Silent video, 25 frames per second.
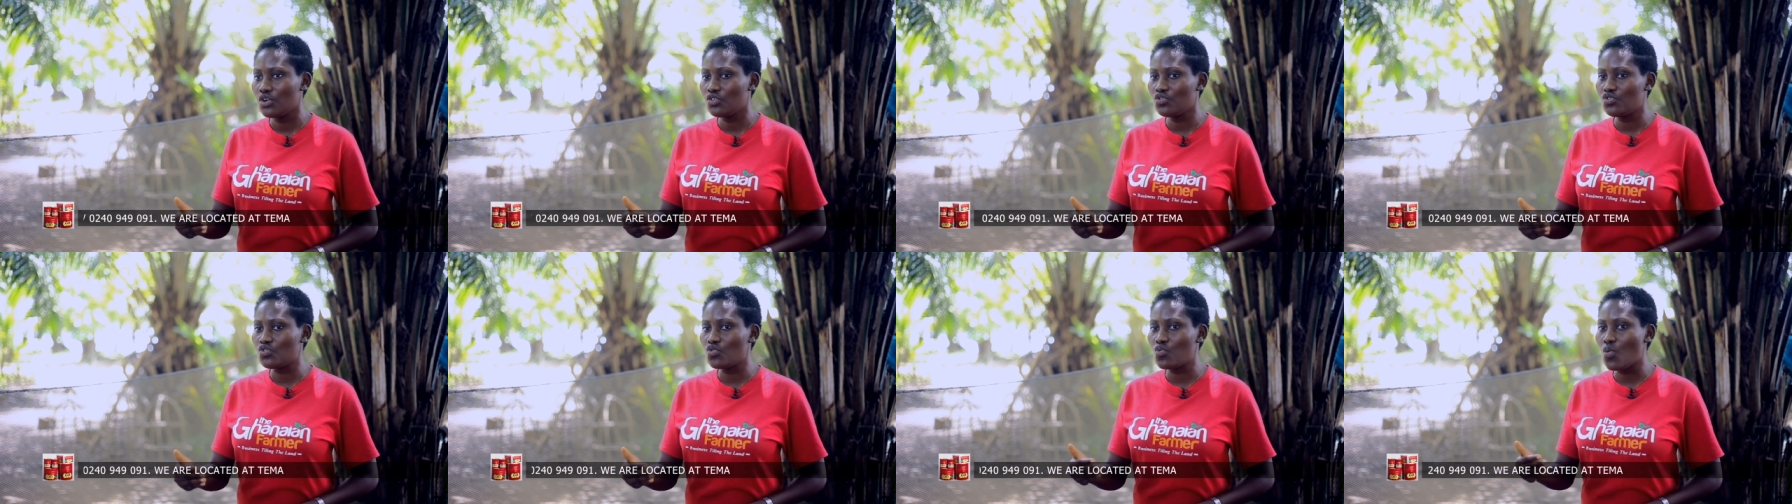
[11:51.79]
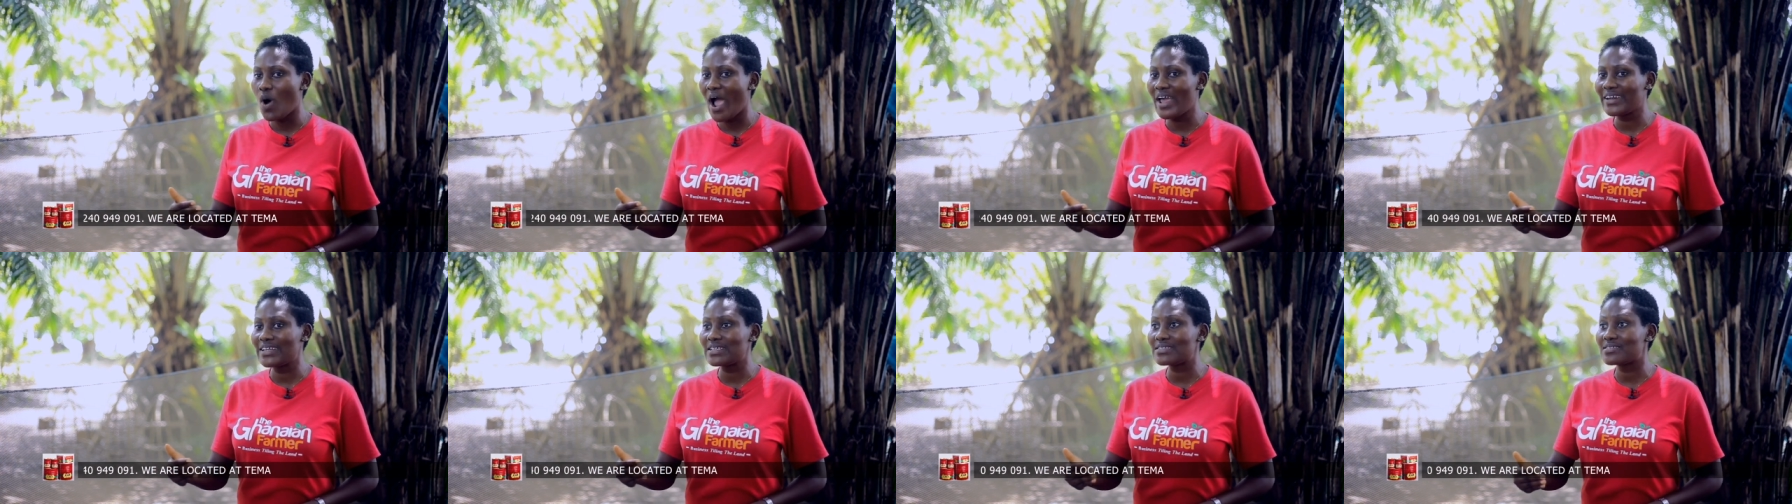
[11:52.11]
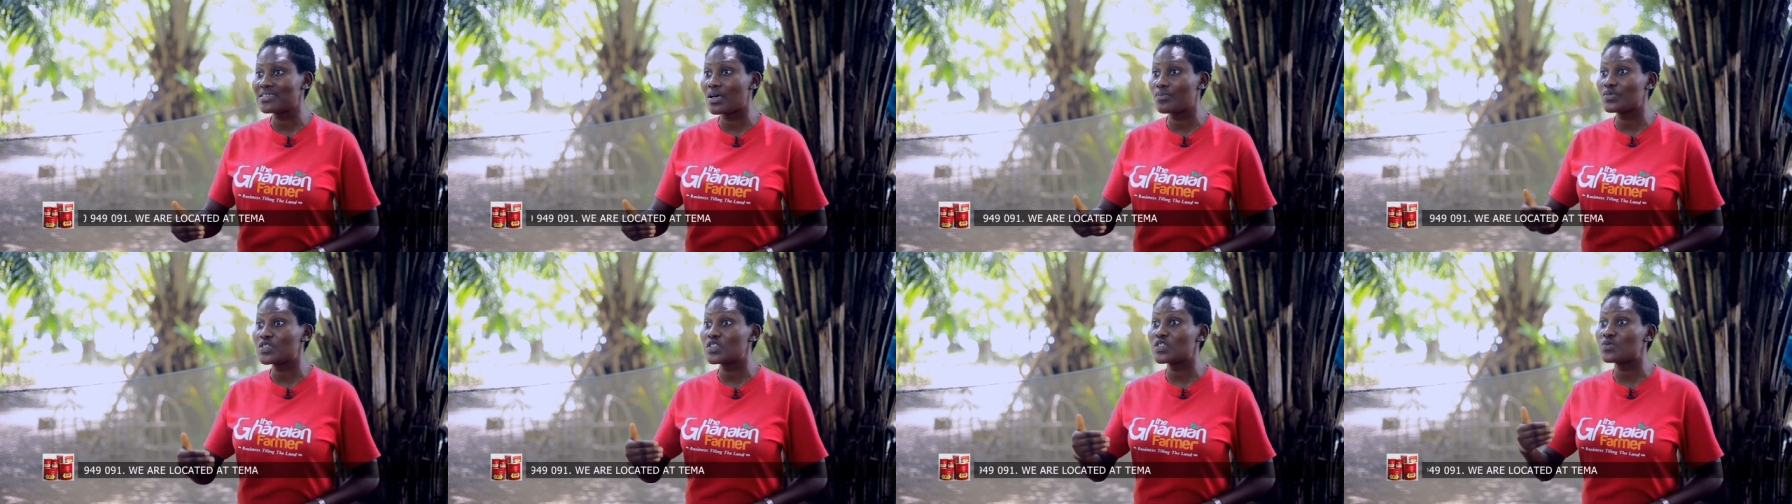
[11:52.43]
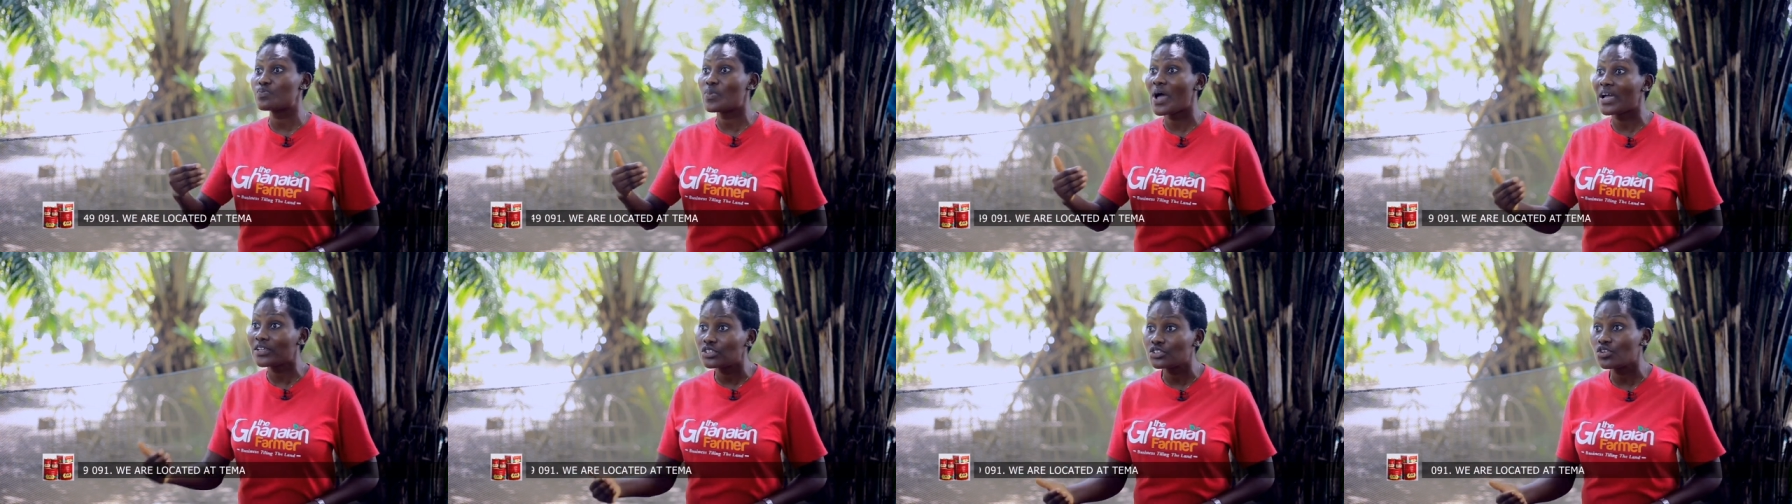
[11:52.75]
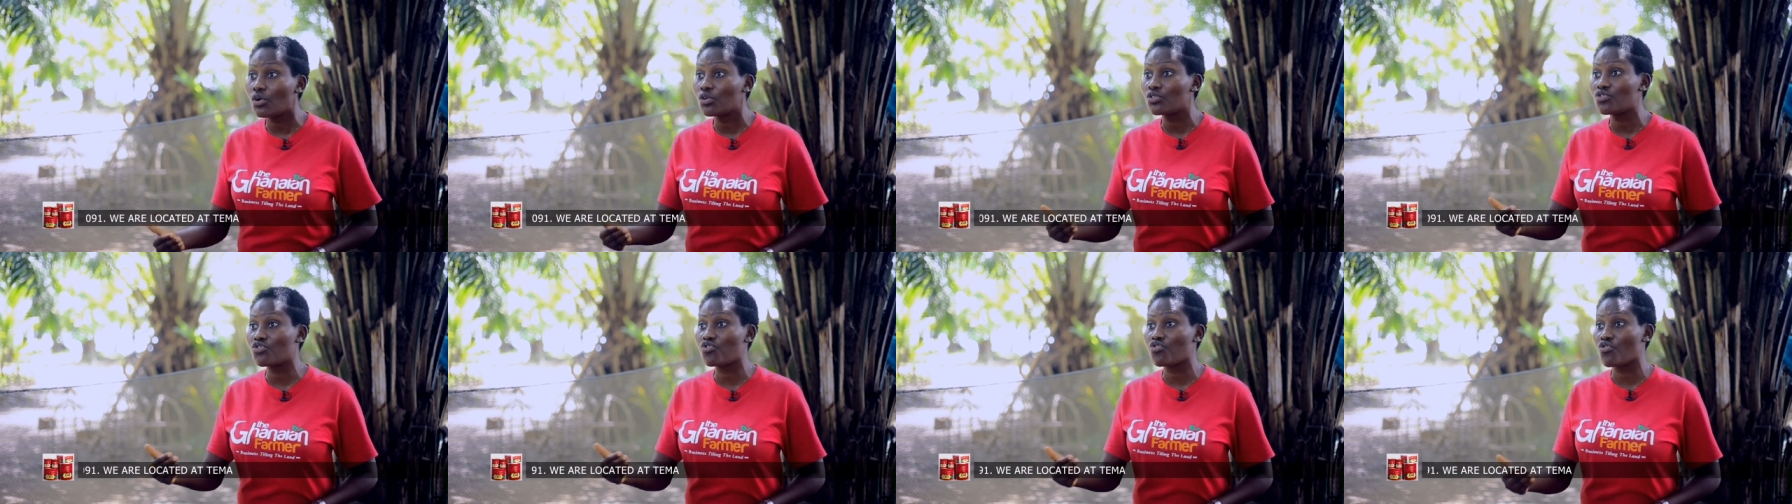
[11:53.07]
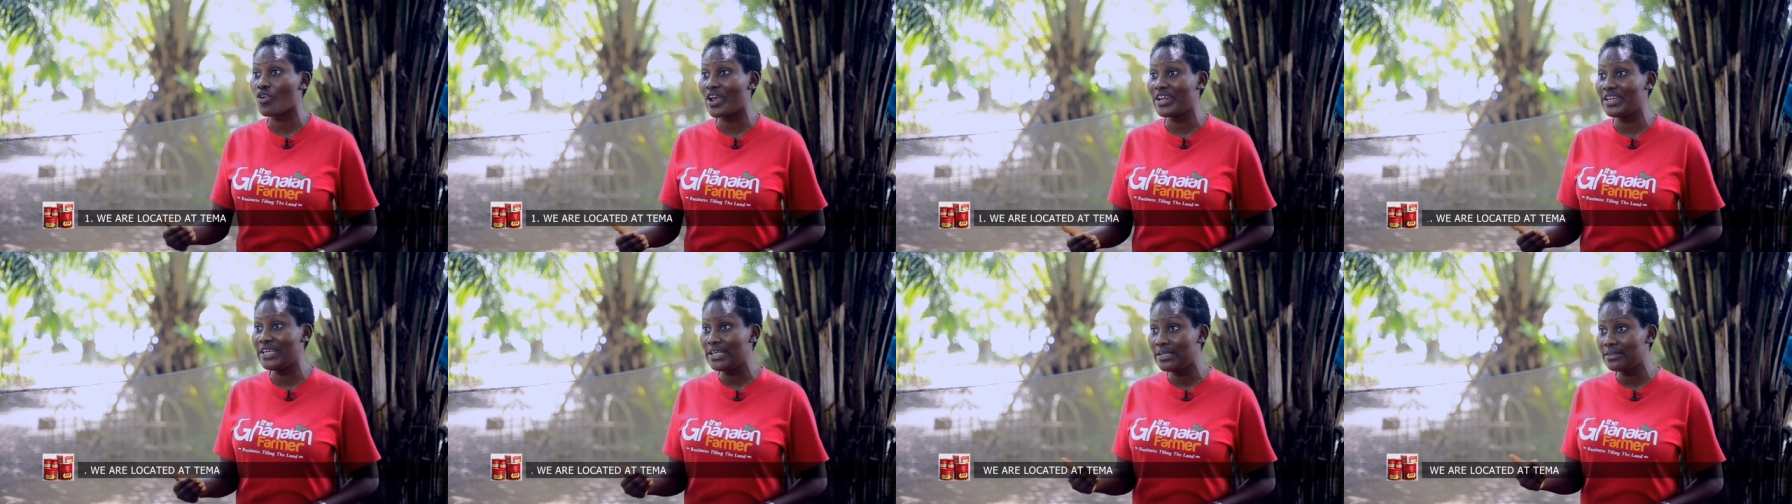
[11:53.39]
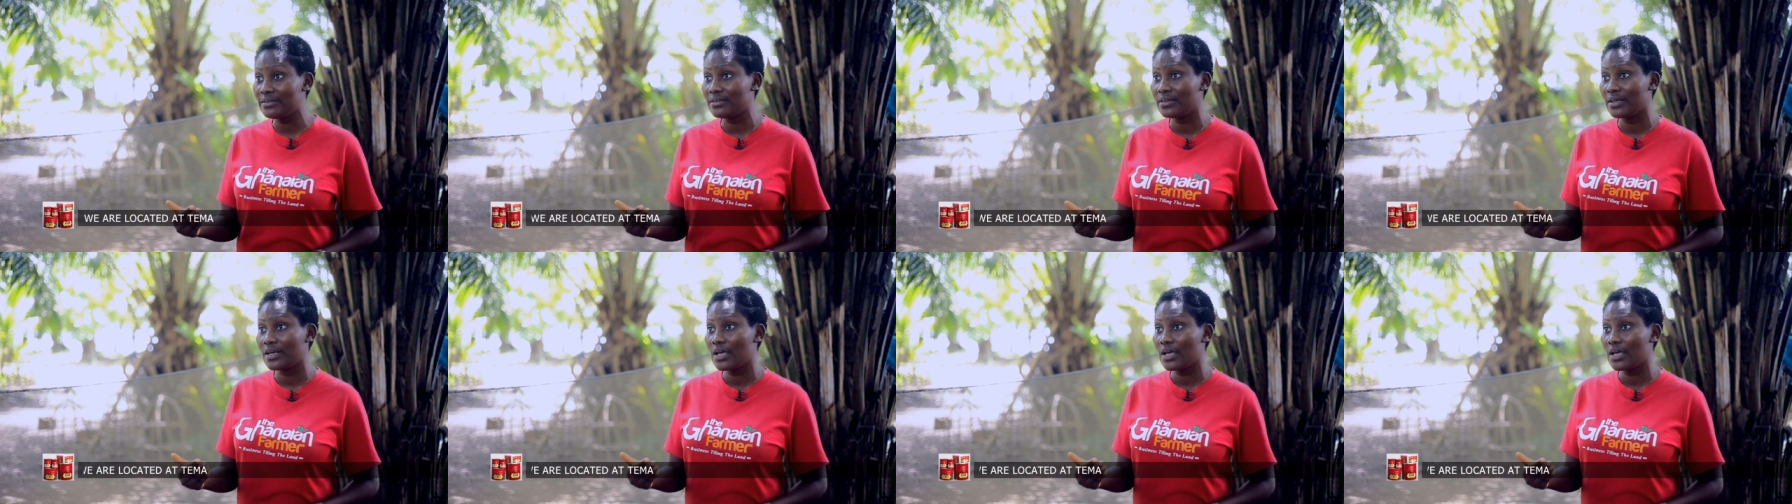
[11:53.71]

do I need some special training?